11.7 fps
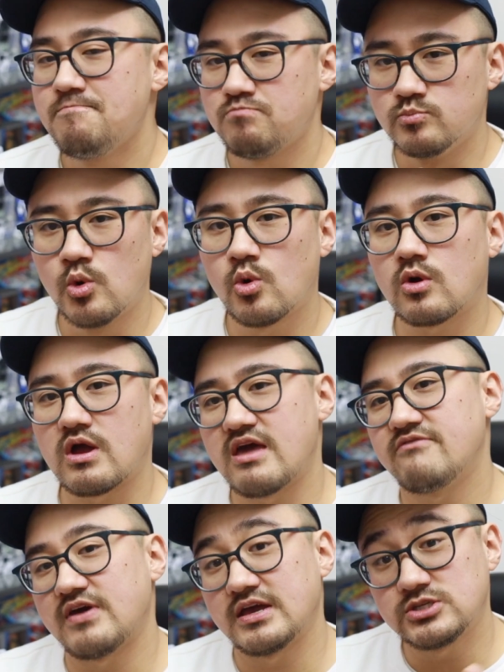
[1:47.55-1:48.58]
more
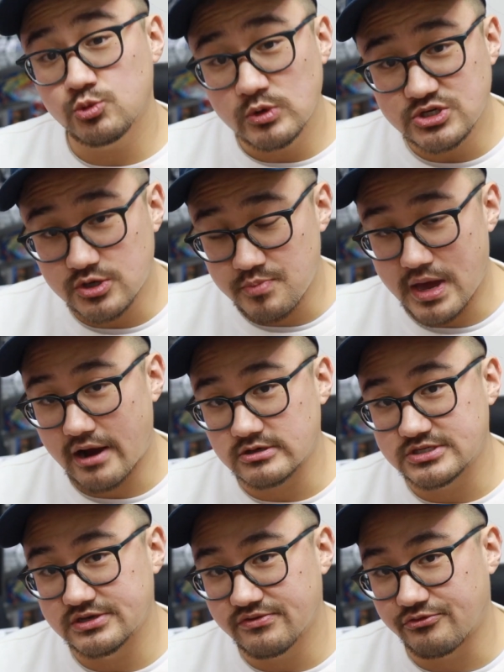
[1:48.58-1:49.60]
of a switch
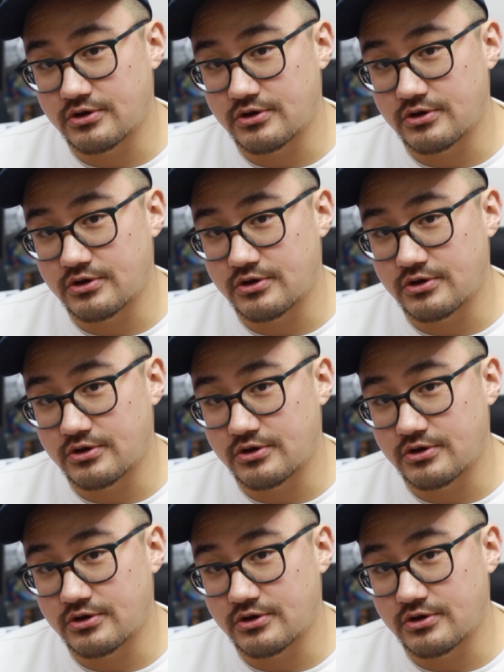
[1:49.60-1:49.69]
comparison for